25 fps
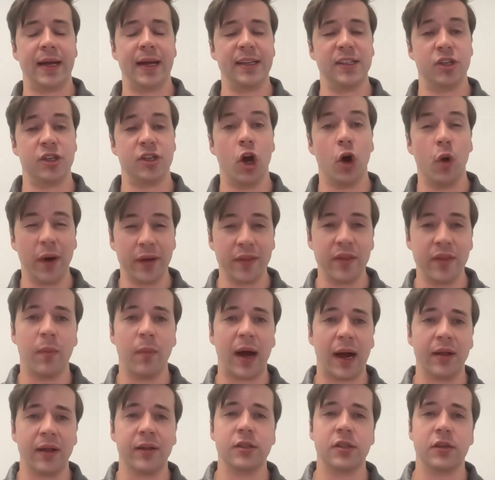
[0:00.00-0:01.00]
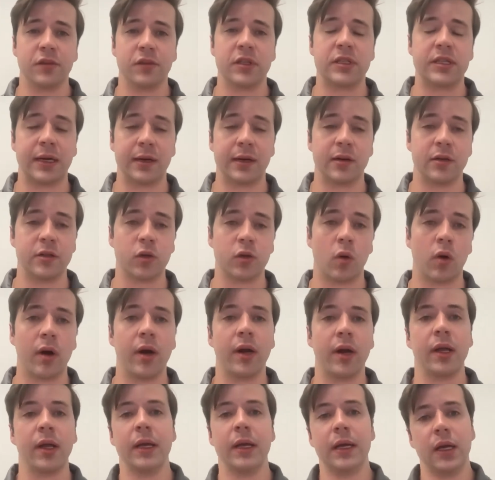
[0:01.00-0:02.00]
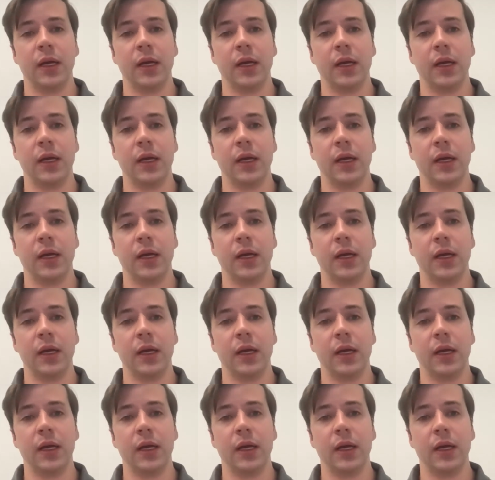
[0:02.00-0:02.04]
is knowing the mileage of the territory.